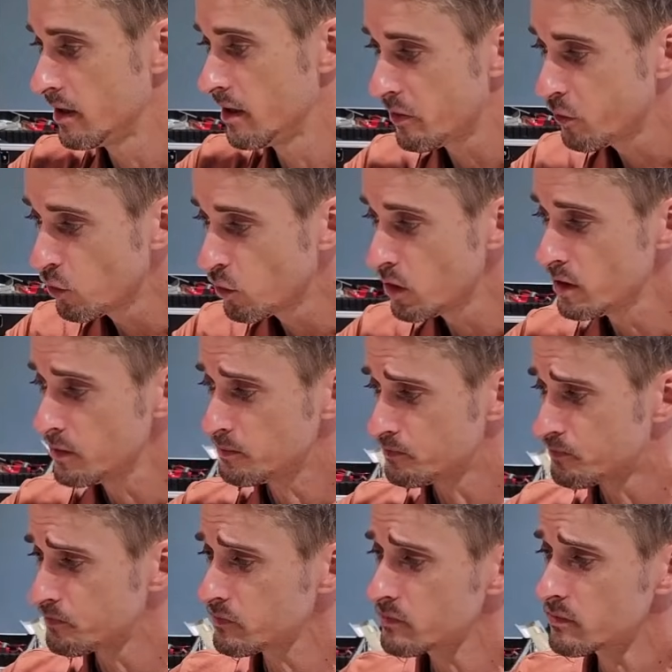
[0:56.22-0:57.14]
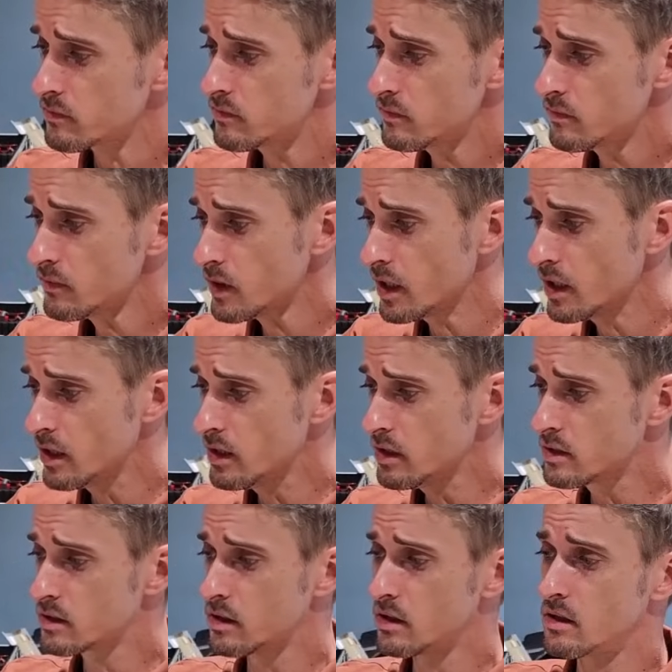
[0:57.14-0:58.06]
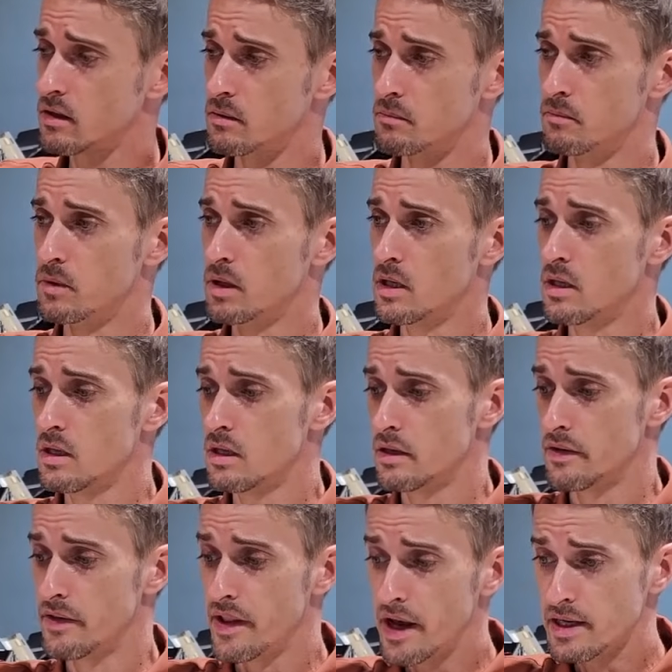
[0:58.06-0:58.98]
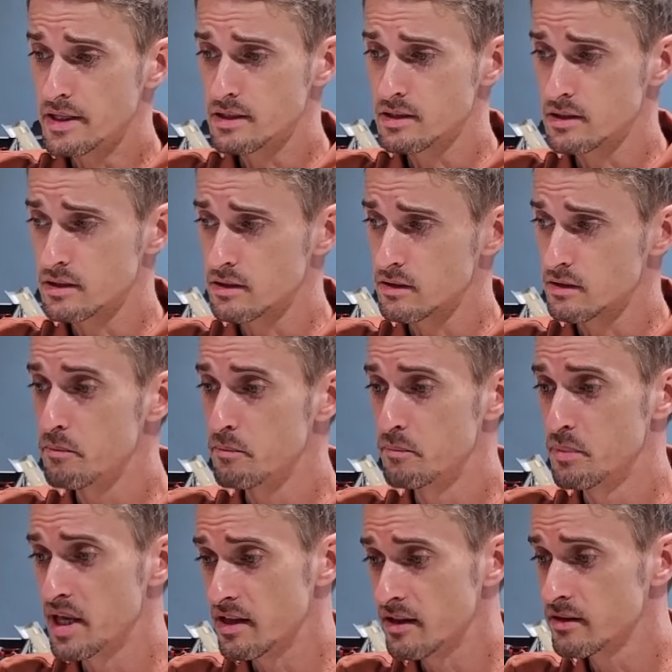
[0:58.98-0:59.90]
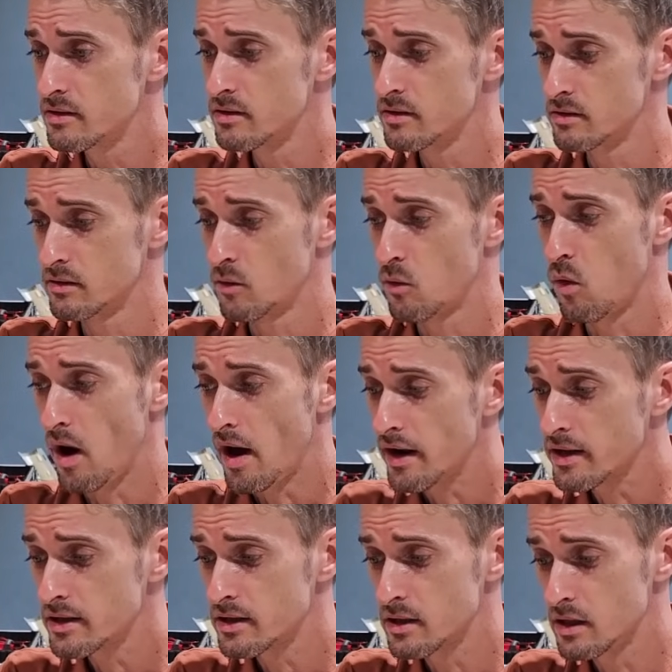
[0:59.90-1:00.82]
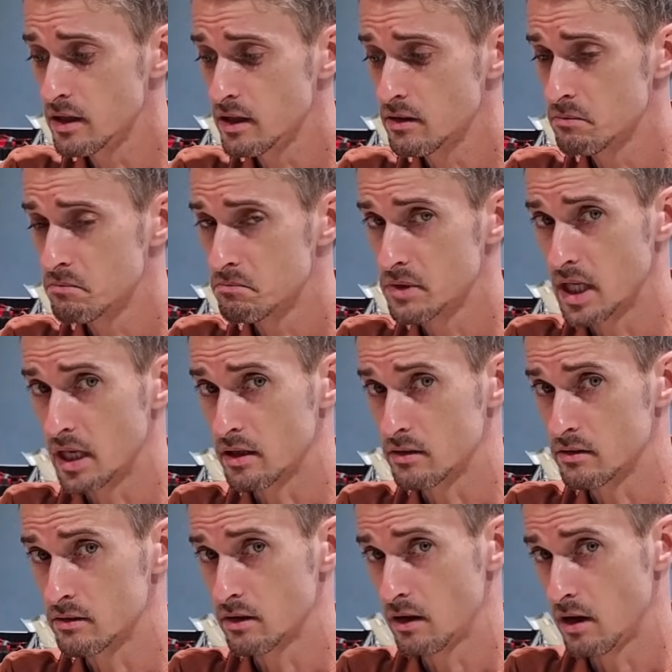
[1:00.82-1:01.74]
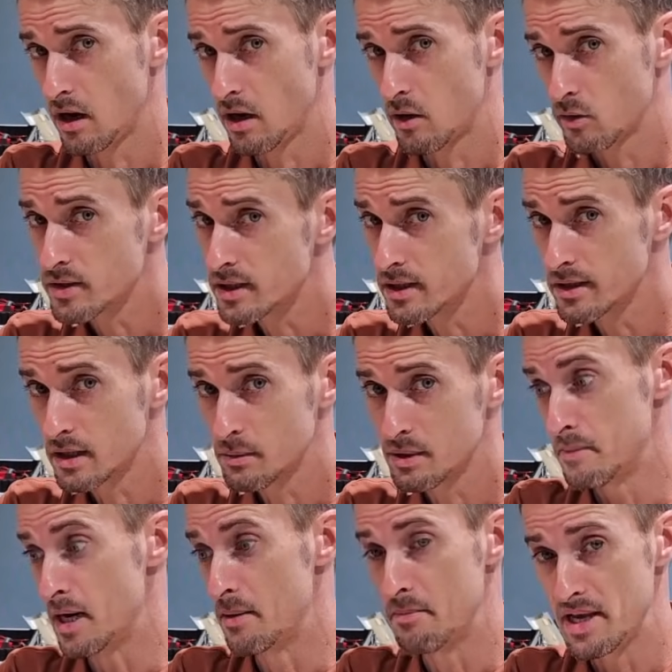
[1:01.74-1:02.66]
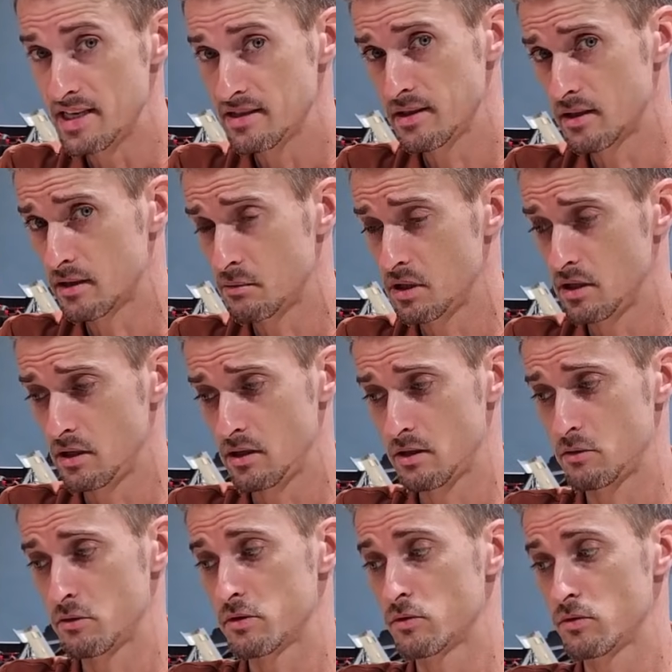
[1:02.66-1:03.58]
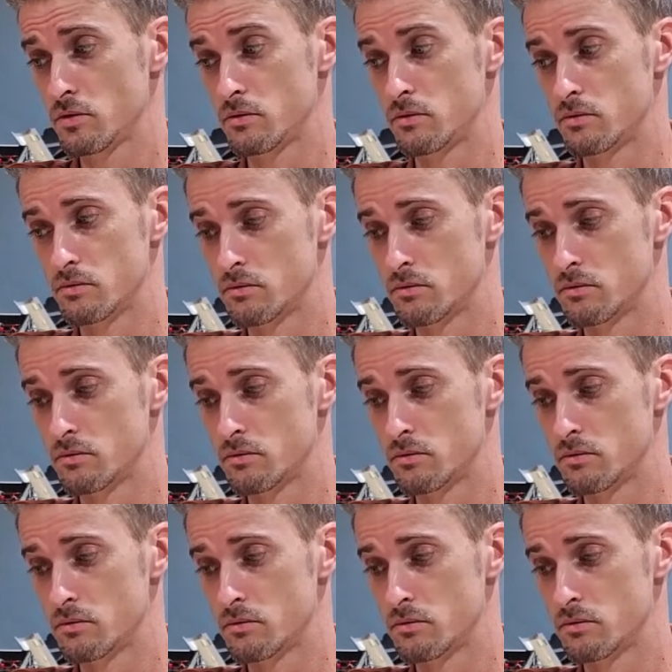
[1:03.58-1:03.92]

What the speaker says: tool, it's a nice build quality that I was a little bit amazed at the beginning. I was, oh,